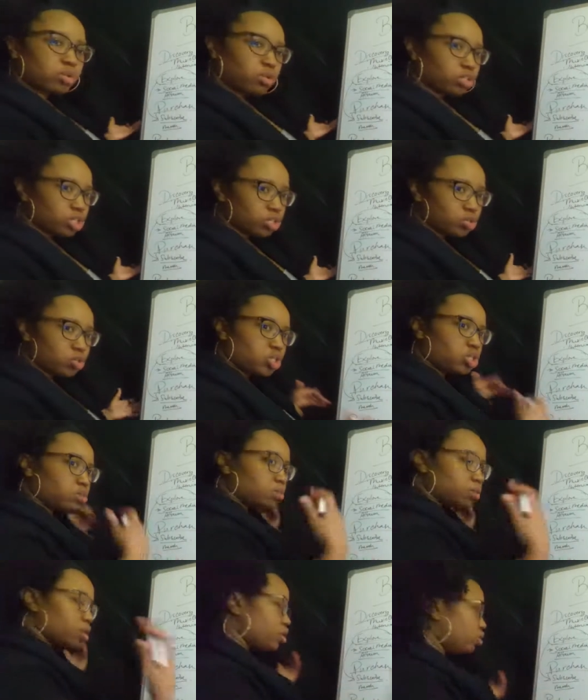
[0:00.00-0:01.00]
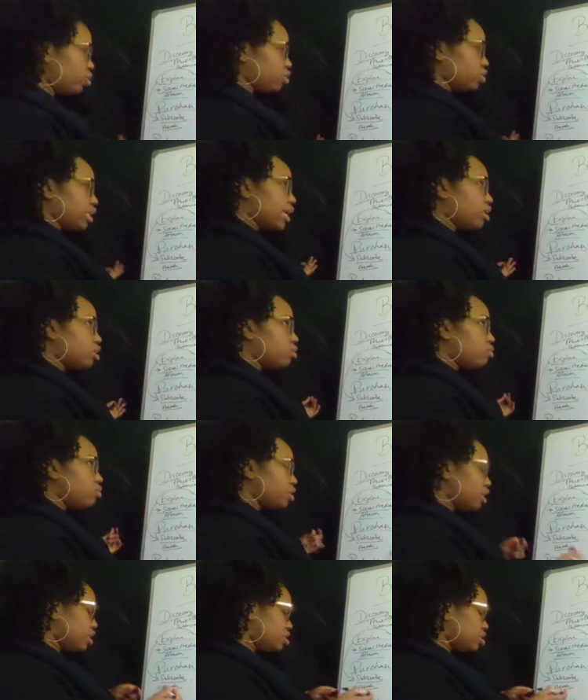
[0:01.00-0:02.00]
to you on YouTube or, or like you
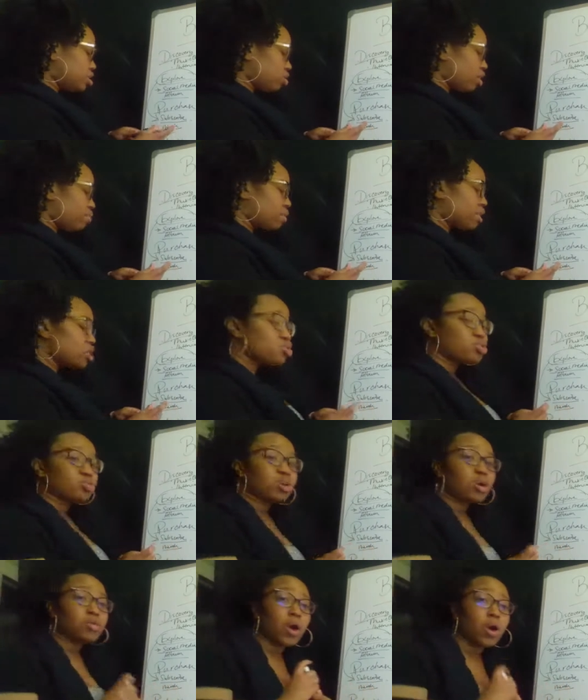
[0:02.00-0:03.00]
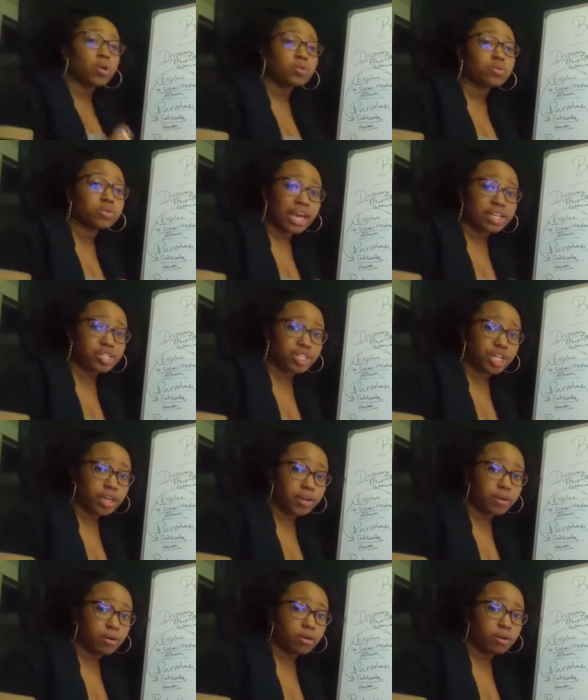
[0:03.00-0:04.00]
on Instagram because you don't own that
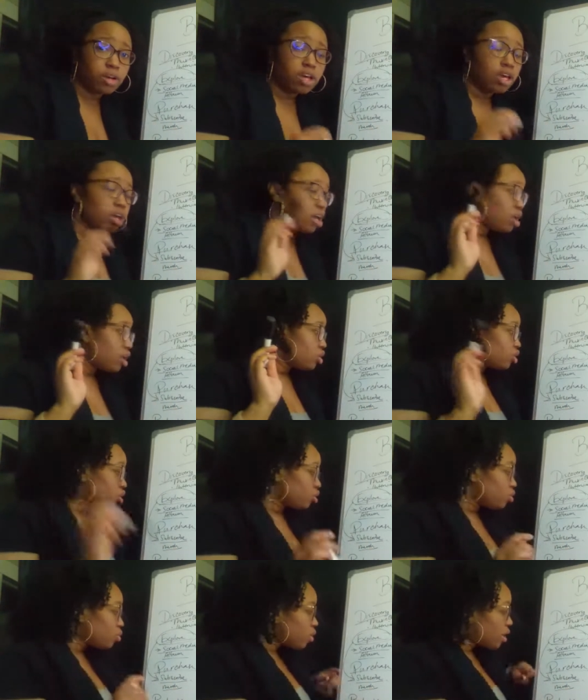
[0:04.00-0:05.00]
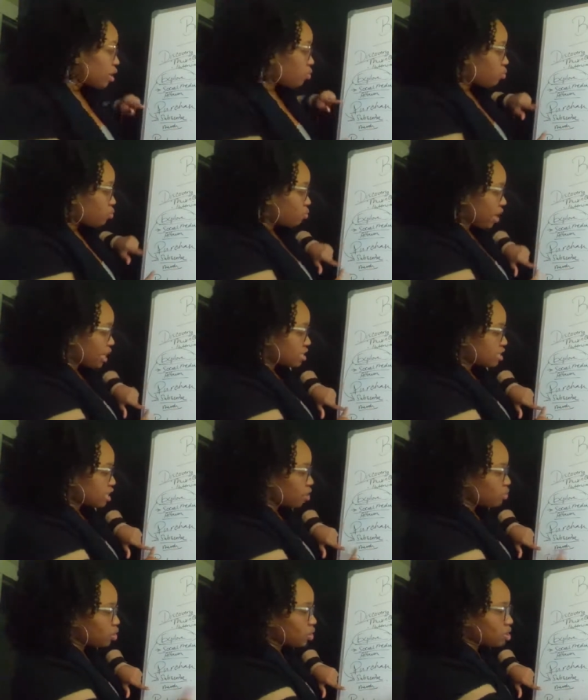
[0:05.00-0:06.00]
channel. You want to, by the
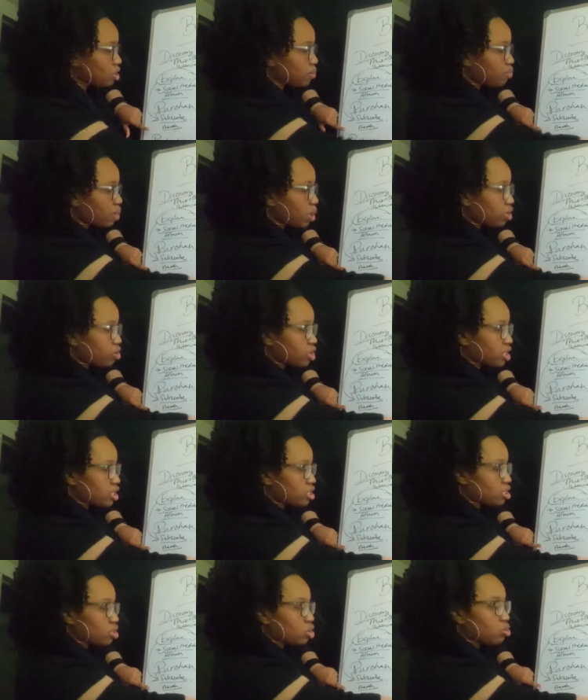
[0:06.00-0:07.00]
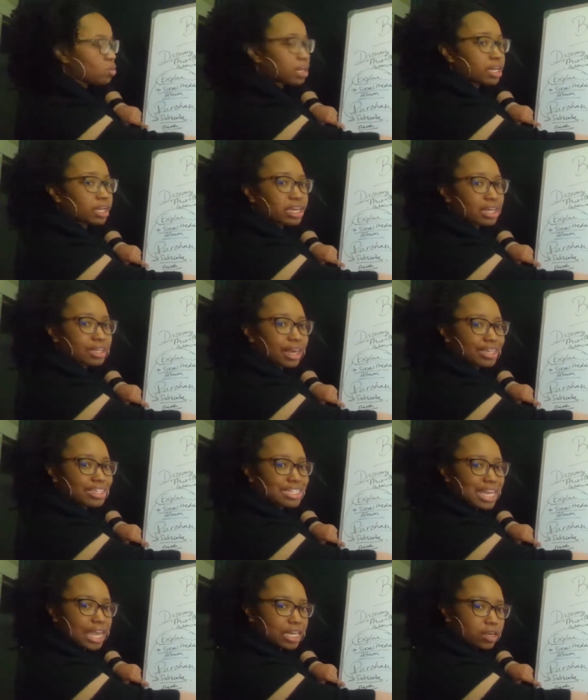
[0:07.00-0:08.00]
time you get to purchase, you want to
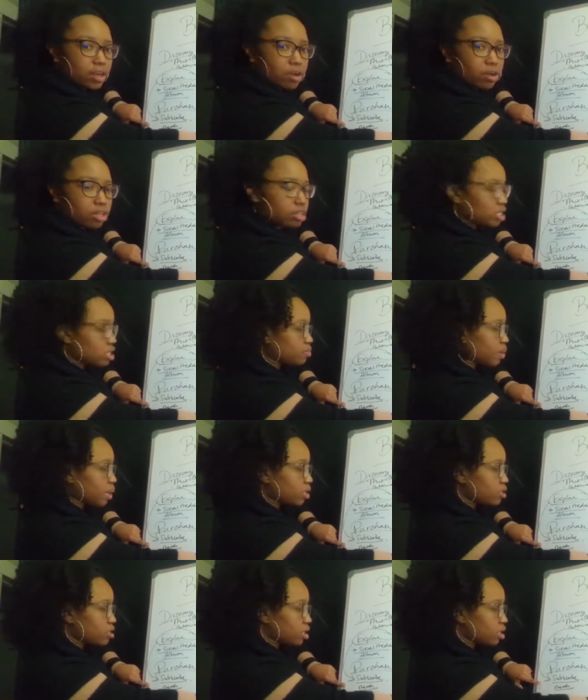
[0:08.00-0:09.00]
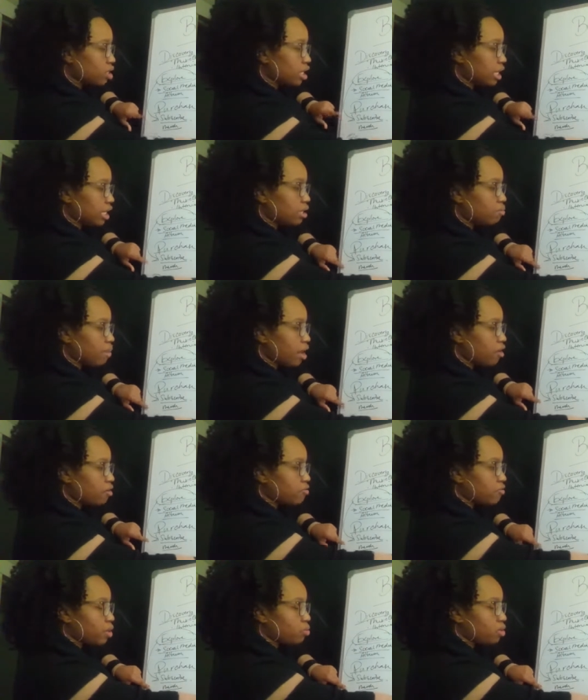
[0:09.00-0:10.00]
collect data on this person,
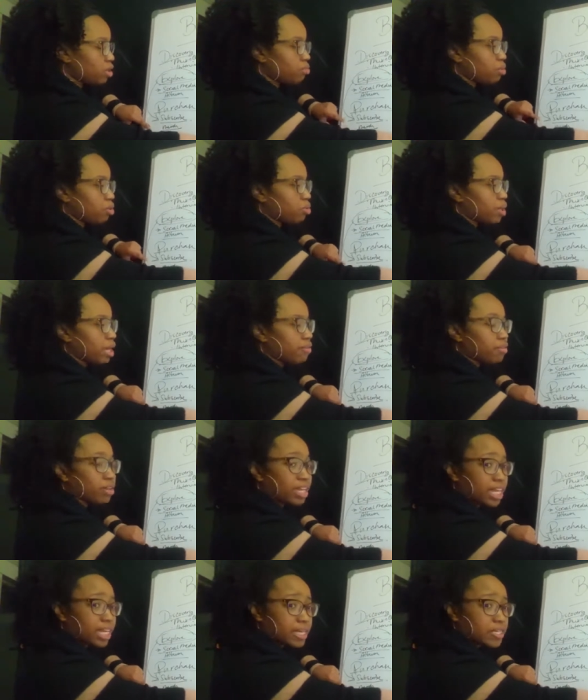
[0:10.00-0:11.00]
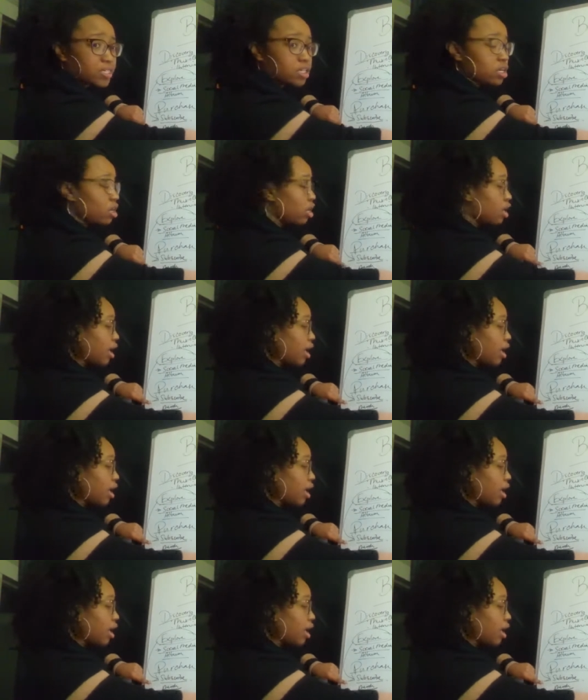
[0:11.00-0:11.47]
email, phone number, whatever it is,